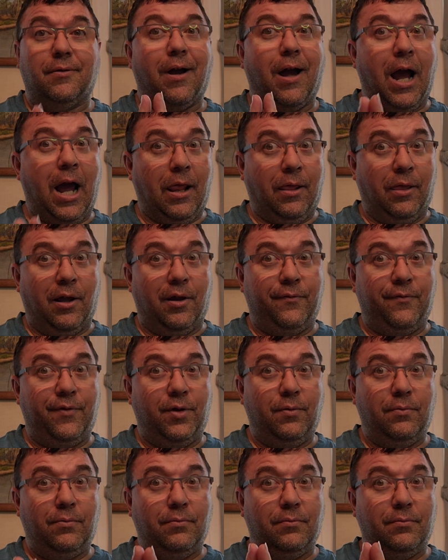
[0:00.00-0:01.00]
I love
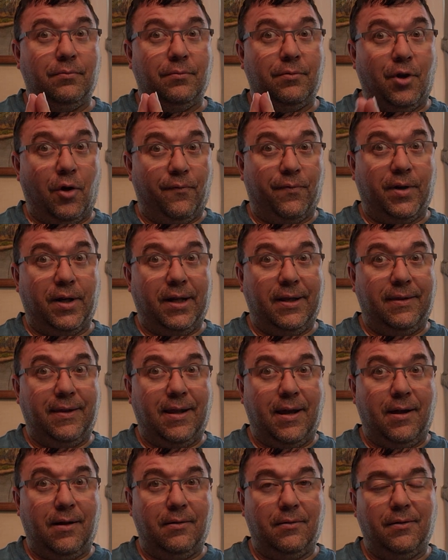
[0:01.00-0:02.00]
you. Don't forget
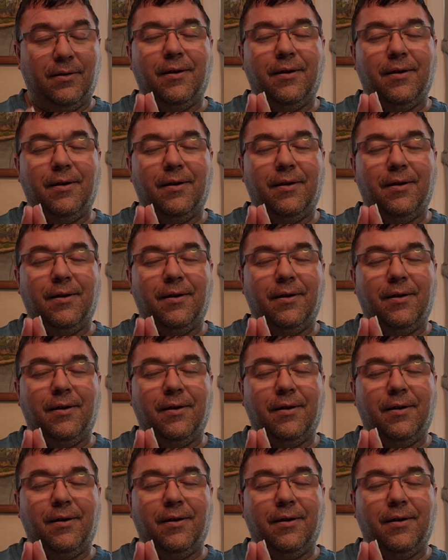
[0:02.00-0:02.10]
that.